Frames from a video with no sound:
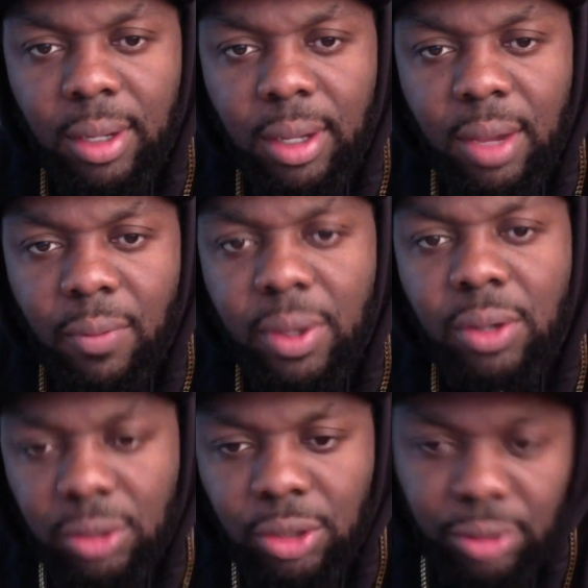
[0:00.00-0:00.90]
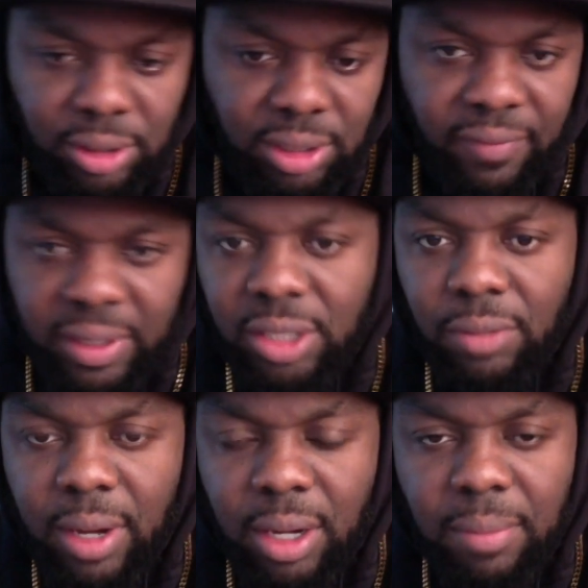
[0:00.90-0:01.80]
and we gonna turn this division
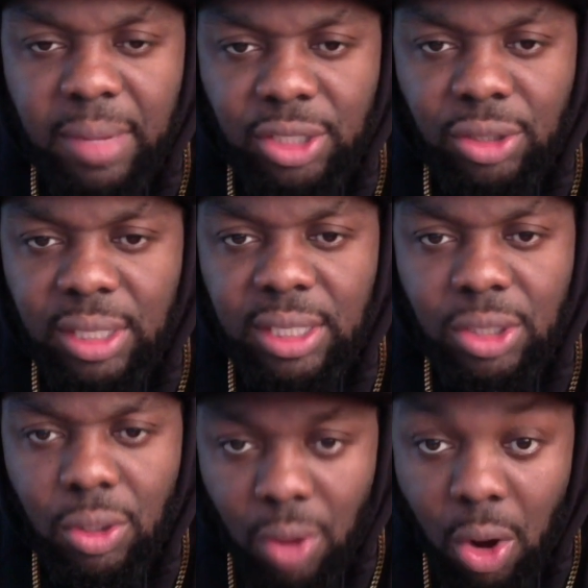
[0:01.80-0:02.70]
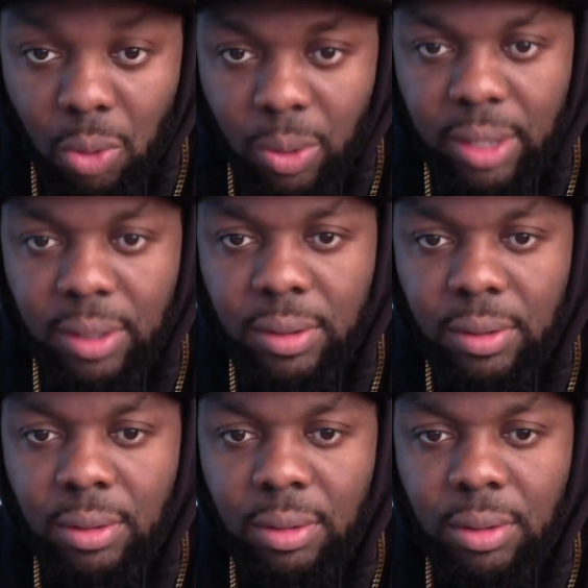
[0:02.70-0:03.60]
around and make sure things go our way.
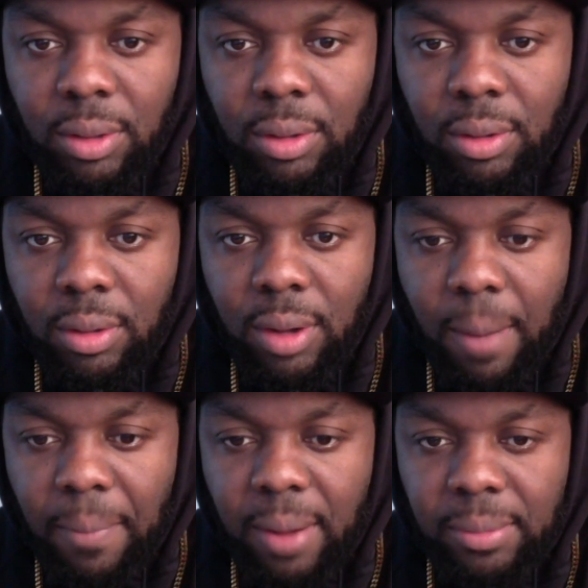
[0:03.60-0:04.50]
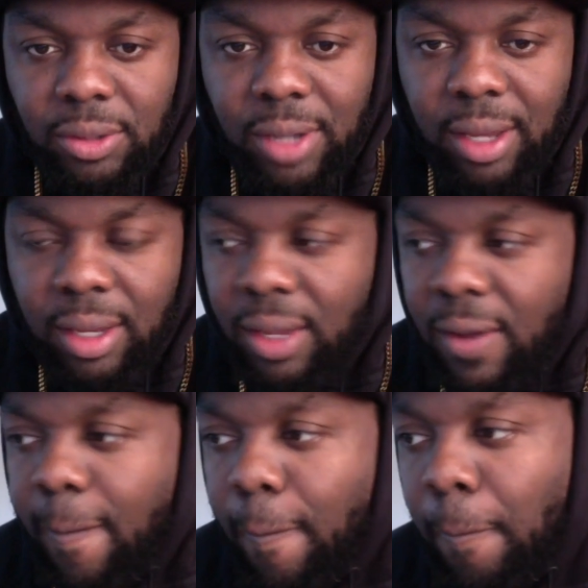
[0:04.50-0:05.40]
I promise you that.
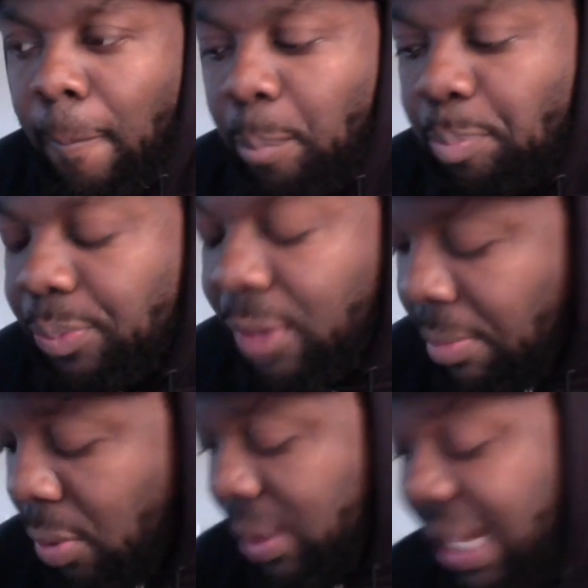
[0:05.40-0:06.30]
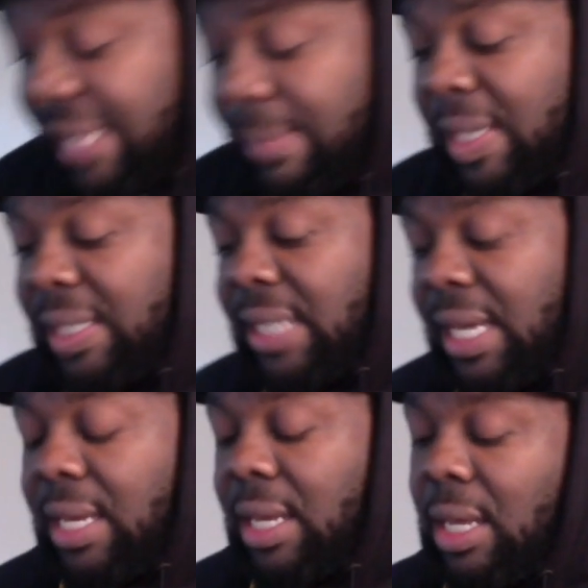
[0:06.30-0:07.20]
But with that being
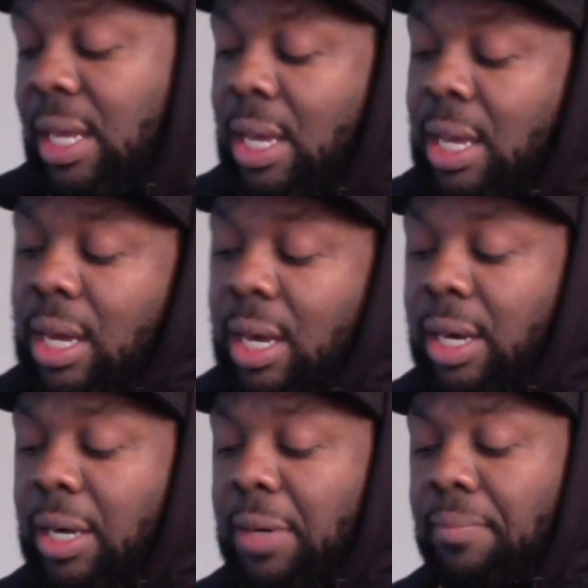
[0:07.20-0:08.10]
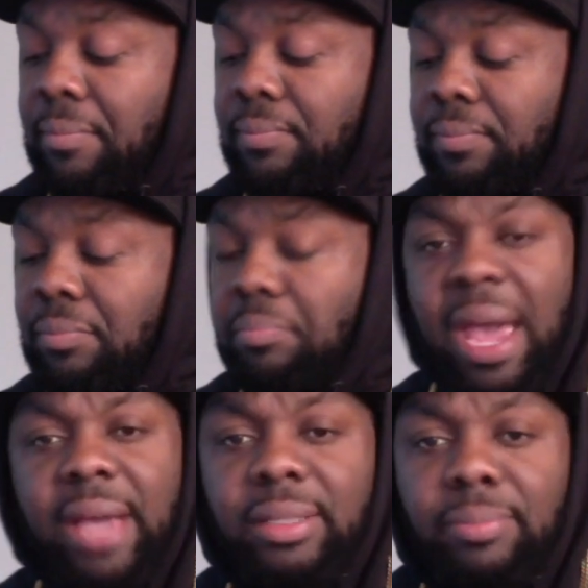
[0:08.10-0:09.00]
said,
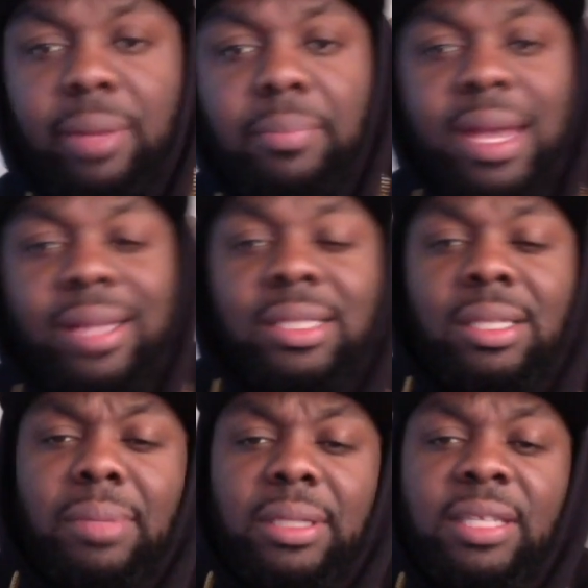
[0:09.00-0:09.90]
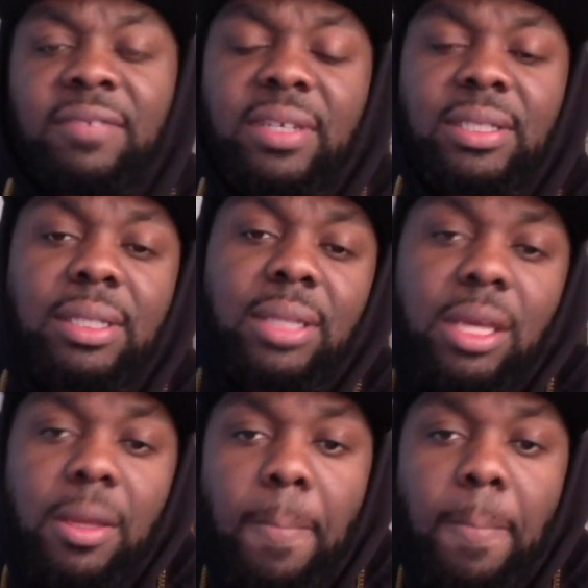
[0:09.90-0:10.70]
Packers might be actually the best defense in the league.